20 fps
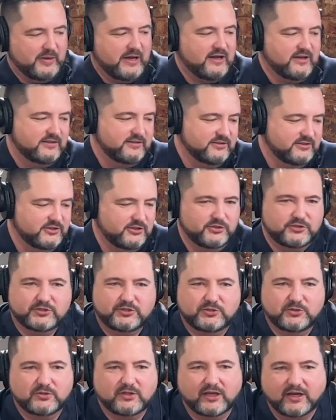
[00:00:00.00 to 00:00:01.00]
out in the
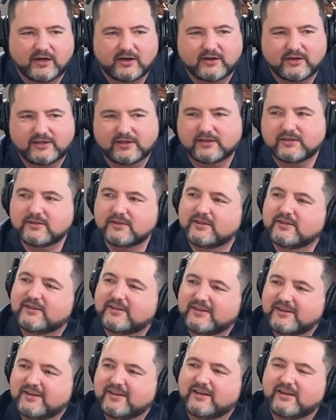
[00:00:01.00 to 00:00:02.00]
Decula area.
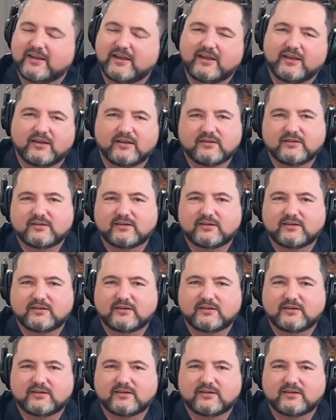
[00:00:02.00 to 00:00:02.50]
And,